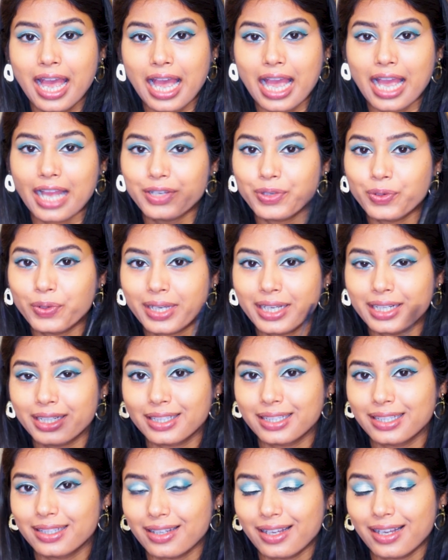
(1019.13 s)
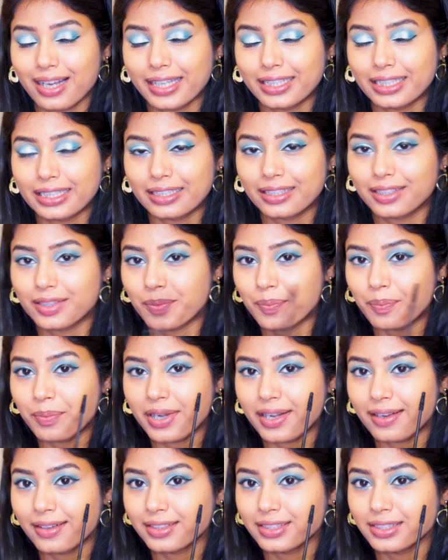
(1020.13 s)
and you can I think
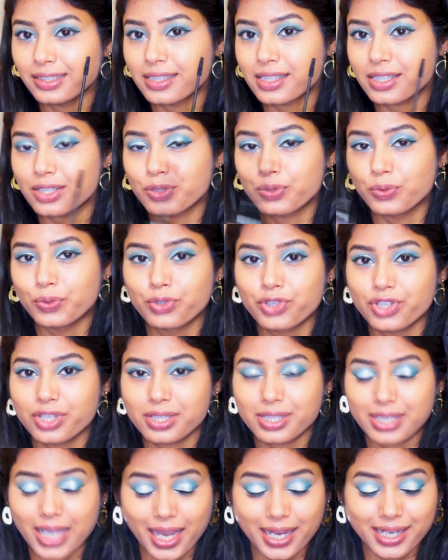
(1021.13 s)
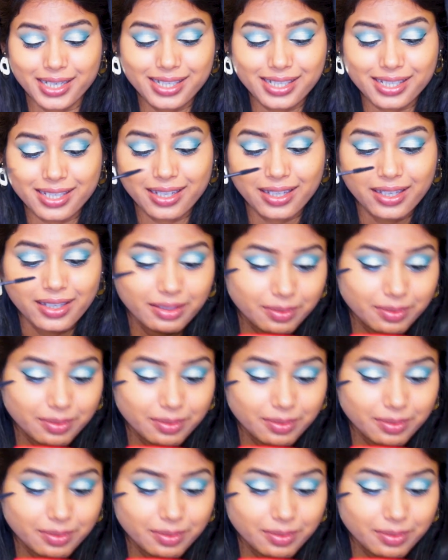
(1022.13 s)
compare these two sides.